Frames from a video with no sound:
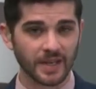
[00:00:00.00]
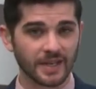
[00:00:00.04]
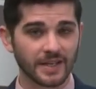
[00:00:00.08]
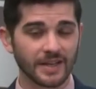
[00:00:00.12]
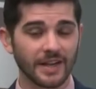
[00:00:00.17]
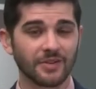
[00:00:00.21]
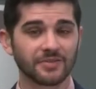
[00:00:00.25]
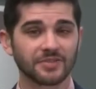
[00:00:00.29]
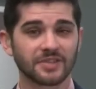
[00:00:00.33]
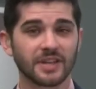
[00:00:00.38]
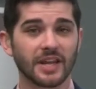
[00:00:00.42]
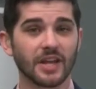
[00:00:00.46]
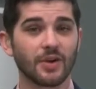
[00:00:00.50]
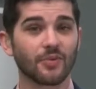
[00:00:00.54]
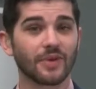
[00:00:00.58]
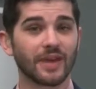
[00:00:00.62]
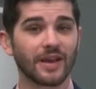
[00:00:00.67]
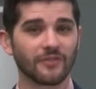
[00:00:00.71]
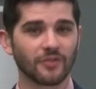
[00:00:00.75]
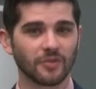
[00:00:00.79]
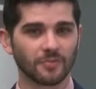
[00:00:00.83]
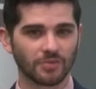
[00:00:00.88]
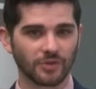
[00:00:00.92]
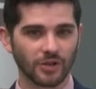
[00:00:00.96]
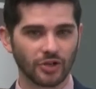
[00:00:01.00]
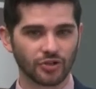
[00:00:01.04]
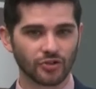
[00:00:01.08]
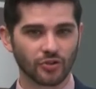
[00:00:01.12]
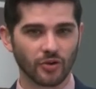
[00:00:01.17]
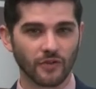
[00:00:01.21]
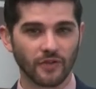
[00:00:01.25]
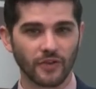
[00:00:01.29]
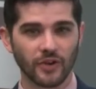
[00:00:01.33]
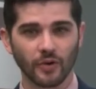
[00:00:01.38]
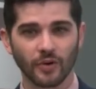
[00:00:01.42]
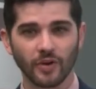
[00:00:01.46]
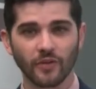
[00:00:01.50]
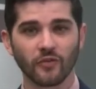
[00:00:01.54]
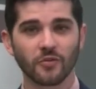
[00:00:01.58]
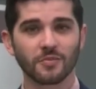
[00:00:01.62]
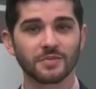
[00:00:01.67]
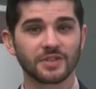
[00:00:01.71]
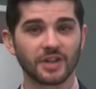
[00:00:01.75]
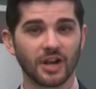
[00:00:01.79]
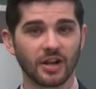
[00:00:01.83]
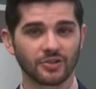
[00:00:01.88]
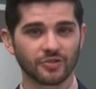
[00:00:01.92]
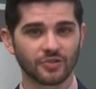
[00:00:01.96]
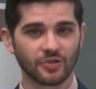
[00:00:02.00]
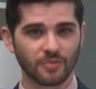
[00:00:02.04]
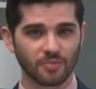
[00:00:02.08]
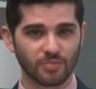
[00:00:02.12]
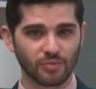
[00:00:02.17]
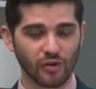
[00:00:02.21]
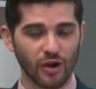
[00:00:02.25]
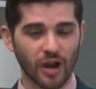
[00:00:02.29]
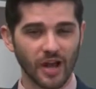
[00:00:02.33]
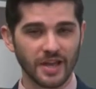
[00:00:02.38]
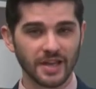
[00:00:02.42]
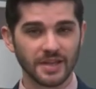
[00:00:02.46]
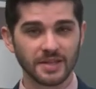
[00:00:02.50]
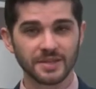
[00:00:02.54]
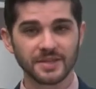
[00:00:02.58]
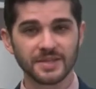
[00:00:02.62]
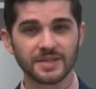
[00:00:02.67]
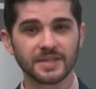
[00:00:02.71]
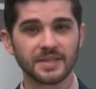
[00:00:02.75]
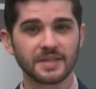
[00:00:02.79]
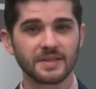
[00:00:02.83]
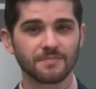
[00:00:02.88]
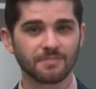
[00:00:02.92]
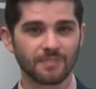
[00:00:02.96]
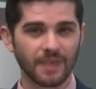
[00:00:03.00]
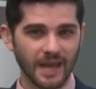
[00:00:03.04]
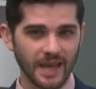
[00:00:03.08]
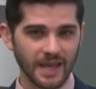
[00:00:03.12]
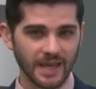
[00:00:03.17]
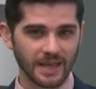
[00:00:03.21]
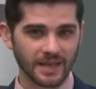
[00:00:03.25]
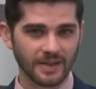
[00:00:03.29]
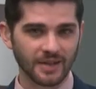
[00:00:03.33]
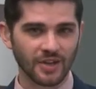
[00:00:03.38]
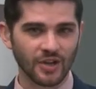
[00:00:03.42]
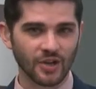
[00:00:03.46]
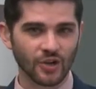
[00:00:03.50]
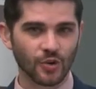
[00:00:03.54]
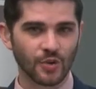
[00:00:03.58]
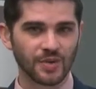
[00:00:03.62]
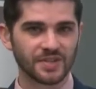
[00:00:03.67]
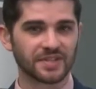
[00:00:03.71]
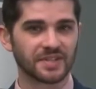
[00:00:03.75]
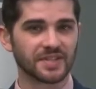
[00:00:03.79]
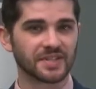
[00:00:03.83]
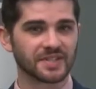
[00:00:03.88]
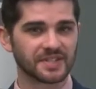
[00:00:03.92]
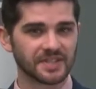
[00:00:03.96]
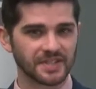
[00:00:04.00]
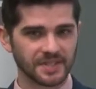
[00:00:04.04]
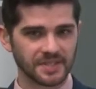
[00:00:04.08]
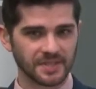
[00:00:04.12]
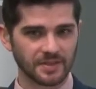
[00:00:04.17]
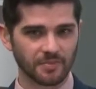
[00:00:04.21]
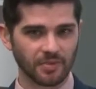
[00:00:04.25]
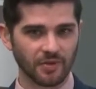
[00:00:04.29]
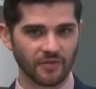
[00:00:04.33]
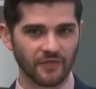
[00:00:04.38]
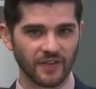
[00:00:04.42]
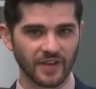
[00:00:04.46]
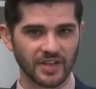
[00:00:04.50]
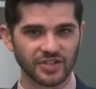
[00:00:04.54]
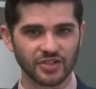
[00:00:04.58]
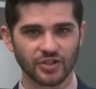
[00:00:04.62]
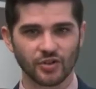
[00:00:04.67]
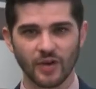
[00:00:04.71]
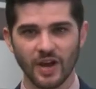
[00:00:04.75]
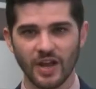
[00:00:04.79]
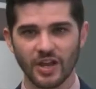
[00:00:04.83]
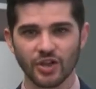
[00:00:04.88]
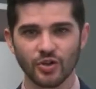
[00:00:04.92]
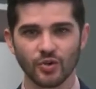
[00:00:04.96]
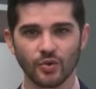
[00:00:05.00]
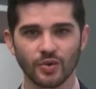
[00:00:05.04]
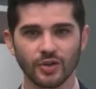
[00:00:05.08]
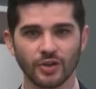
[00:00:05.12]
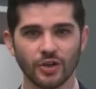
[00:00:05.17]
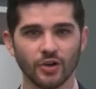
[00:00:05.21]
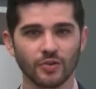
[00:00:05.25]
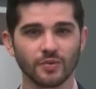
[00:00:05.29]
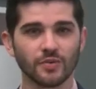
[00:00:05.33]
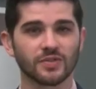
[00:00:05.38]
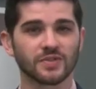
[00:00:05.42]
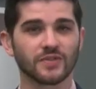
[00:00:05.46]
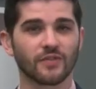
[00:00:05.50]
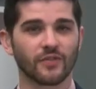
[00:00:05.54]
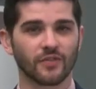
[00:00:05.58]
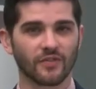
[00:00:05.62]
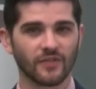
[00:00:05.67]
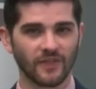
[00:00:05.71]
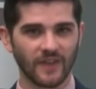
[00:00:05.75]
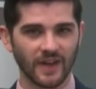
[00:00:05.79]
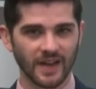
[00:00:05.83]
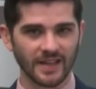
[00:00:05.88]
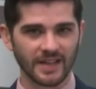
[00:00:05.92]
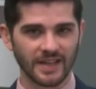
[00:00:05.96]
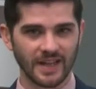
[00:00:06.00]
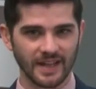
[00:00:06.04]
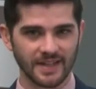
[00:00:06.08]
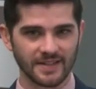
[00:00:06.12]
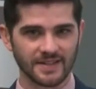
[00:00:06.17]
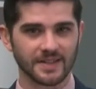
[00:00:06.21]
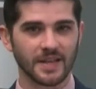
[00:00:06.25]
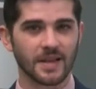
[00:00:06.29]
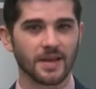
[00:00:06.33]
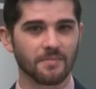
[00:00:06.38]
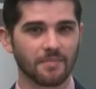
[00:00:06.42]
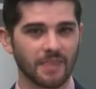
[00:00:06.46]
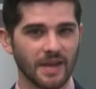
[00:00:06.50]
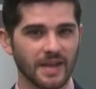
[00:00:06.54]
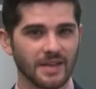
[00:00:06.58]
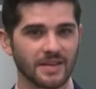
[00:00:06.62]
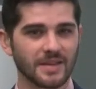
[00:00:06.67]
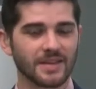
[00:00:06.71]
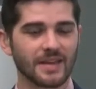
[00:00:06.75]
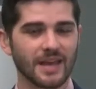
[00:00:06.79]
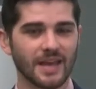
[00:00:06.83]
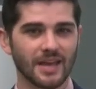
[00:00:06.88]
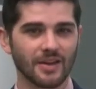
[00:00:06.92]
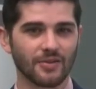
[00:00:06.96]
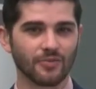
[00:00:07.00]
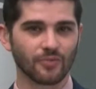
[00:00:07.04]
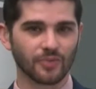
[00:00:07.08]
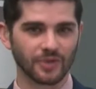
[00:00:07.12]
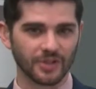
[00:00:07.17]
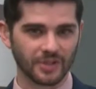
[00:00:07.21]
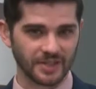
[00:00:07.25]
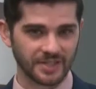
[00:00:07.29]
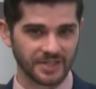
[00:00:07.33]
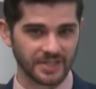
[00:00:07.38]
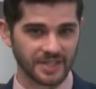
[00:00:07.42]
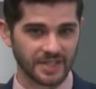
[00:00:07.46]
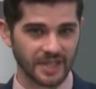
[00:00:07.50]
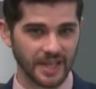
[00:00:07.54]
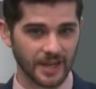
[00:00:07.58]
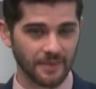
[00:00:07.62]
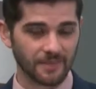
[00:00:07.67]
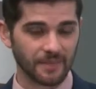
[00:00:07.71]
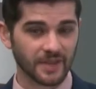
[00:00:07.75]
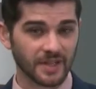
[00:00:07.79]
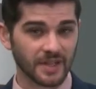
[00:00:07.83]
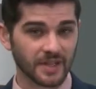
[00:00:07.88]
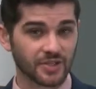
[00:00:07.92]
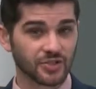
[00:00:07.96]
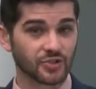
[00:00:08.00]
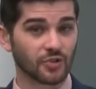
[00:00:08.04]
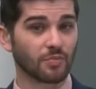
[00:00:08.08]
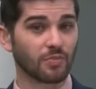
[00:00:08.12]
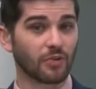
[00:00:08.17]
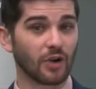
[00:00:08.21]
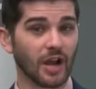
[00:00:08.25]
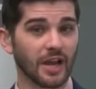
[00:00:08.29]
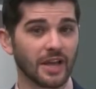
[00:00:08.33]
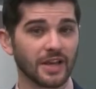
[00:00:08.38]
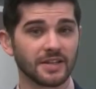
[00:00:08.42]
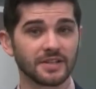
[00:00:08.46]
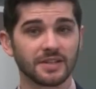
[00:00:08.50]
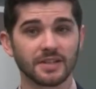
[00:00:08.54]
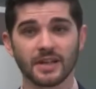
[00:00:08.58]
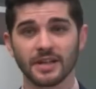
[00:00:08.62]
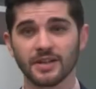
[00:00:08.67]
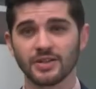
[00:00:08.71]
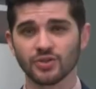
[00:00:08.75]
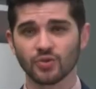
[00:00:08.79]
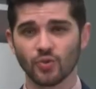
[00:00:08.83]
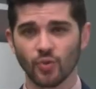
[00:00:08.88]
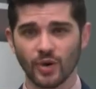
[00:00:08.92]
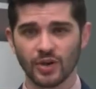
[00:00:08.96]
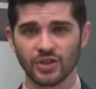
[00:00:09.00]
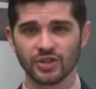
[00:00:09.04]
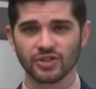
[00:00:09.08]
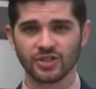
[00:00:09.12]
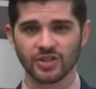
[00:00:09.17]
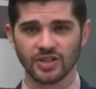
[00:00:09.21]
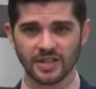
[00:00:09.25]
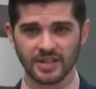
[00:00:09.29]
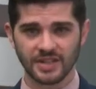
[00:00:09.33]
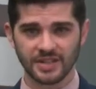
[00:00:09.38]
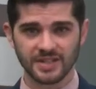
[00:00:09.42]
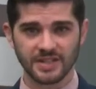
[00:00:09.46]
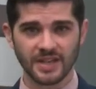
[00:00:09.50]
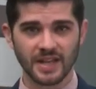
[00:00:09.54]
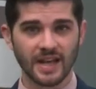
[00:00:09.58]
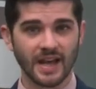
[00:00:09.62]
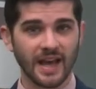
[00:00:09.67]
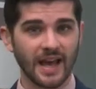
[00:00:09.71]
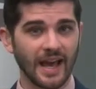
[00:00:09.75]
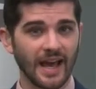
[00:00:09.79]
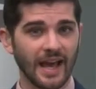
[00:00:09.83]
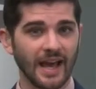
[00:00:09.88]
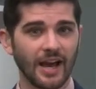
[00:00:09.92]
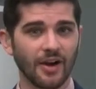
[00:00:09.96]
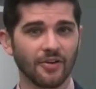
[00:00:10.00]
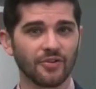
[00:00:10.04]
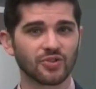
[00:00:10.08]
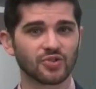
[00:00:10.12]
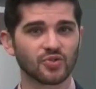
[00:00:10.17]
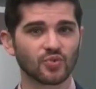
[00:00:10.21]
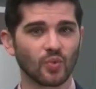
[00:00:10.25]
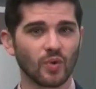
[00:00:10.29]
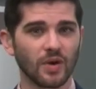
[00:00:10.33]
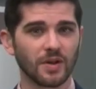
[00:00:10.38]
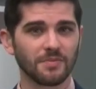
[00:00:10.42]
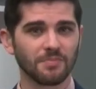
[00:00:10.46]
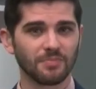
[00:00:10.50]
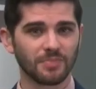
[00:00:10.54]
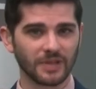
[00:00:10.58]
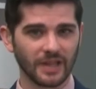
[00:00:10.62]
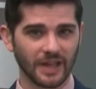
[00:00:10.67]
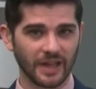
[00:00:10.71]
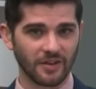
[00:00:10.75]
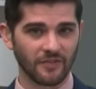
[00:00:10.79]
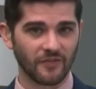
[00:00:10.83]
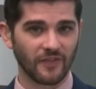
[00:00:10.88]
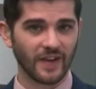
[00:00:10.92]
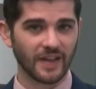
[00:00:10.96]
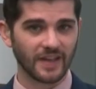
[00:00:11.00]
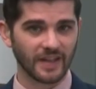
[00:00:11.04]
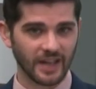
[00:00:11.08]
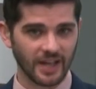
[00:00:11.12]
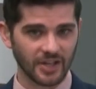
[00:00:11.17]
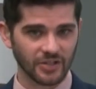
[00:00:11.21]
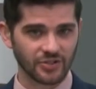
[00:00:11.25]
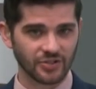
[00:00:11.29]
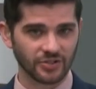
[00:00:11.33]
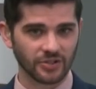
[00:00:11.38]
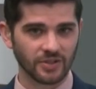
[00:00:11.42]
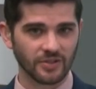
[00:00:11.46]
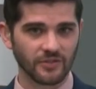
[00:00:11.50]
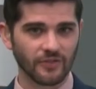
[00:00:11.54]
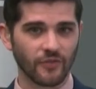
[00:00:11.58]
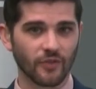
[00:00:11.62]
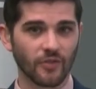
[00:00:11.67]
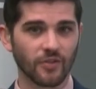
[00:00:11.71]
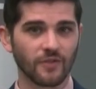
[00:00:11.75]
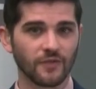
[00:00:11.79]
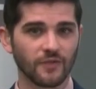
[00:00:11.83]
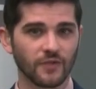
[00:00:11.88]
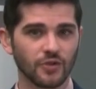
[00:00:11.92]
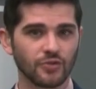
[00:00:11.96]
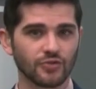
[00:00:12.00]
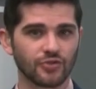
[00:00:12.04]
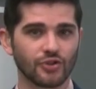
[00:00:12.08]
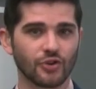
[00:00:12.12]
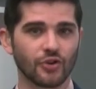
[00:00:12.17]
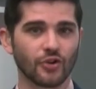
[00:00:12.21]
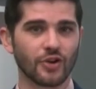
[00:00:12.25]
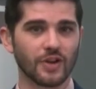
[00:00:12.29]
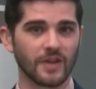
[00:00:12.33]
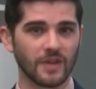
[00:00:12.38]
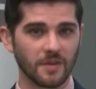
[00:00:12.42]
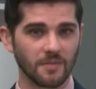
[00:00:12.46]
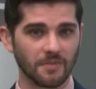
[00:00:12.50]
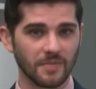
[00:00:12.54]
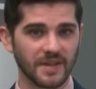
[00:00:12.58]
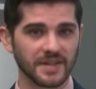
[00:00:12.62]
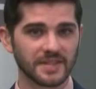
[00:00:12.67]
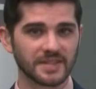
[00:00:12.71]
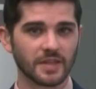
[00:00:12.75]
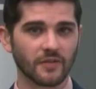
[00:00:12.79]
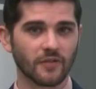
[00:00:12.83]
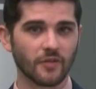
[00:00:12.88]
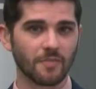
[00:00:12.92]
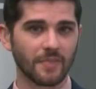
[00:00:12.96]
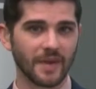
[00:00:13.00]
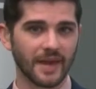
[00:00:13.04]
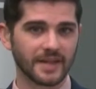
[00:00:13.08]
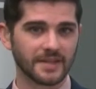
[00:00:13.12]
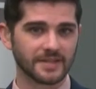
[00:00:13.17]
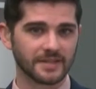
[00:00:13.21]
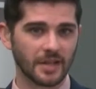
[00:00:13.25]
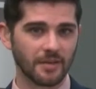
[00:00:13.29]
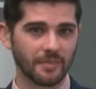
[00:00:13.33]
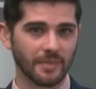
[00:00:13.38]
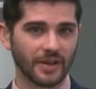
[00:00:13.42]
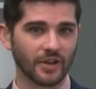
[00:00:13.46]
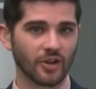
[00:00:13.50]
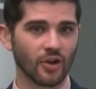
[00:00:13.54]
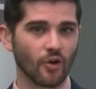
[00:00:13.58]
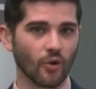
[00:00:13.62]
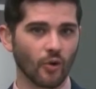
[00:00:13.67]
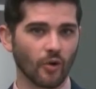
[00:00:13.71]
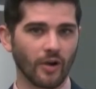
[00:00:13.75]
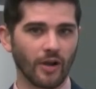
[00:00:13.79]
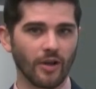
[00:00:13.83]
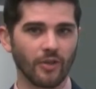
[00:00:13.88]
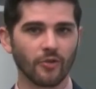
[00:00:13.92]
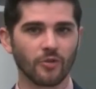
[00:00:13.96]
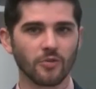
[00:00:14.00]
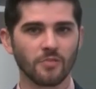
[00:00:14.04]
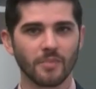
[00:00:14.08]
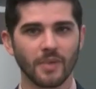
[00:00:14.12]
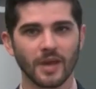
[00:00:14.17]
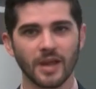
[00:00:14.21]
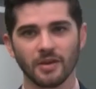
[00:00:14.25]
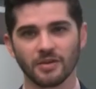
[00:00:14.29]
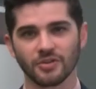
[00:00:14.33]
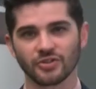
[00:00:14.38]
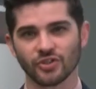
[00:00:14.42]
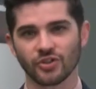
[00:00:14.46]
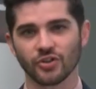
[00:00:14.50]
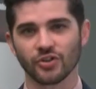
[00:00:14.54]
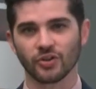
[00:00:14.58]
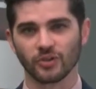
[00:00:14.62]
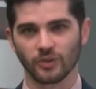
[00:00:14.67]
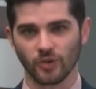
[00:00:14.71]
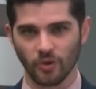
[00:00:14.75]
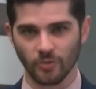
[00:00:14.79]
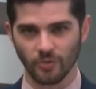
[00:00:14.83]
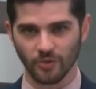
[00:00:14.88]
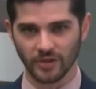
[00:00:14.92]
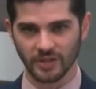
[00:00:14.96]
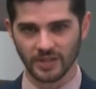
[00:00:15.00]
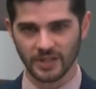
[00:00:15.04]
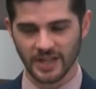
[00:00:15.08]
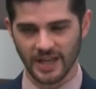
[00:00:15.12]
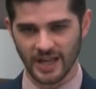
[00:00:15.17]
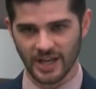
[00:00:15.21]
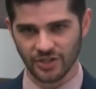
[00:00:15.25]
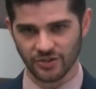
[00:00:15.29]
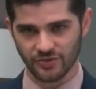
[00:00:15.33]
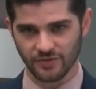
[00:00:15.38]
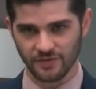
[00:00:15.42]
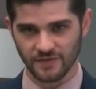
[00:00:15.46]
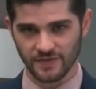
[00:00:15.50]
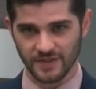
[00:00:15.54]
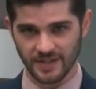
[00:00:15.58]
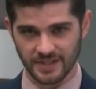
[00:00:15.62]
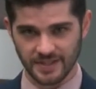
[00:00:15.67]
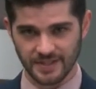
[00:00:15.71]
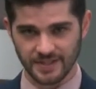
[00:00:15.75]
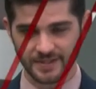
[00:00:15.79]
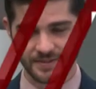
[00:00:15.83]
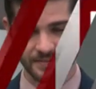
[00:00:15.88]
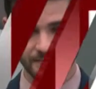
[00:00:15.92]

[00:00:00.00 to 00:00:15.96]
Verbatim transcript: Now today we have the pleasure of hearing from Doctor Brian C. Payne, who is an assistant professor at U N O for finance, banking, and real estate. So Brian, today's question is, how does one plan financially for the future in the midst of a pandemic or other major global catastrophes?